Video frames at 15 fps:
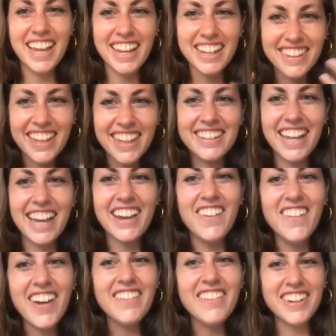and thinks like,
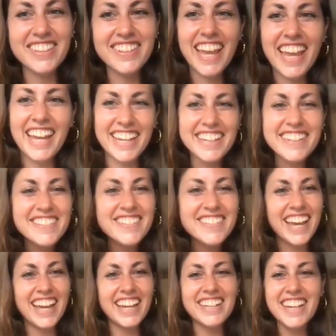oh, I want to get into
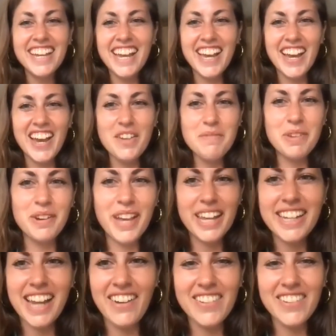that. You can
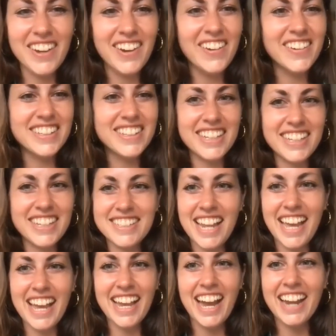download this
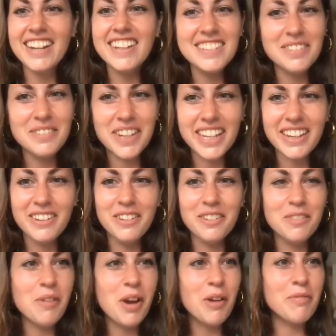like under the
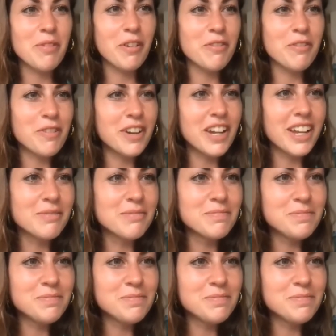video for free.